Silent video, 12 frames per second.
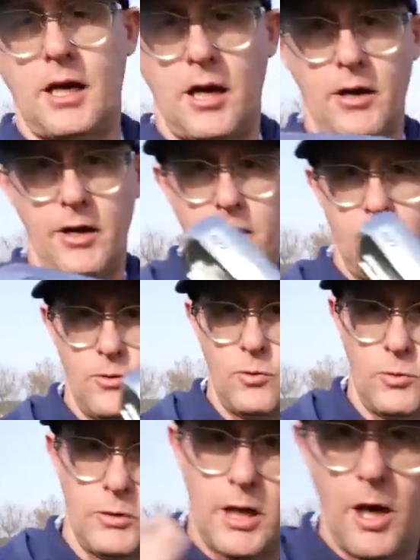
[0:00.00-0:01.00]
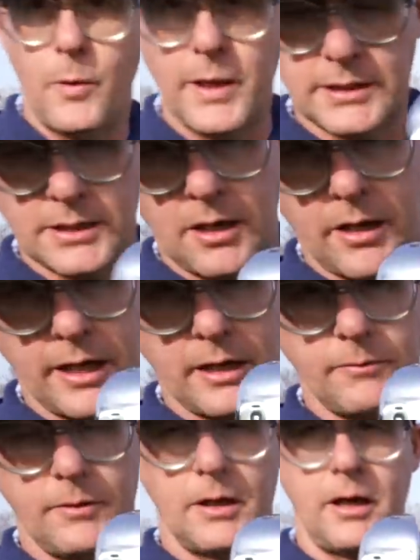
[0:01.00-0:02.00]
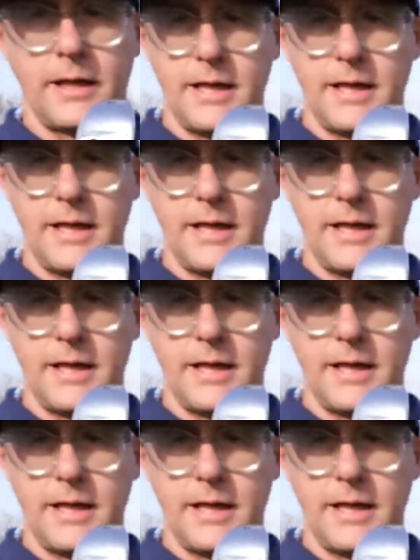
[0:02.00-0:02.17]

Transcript: iron, or lowest iron if you like,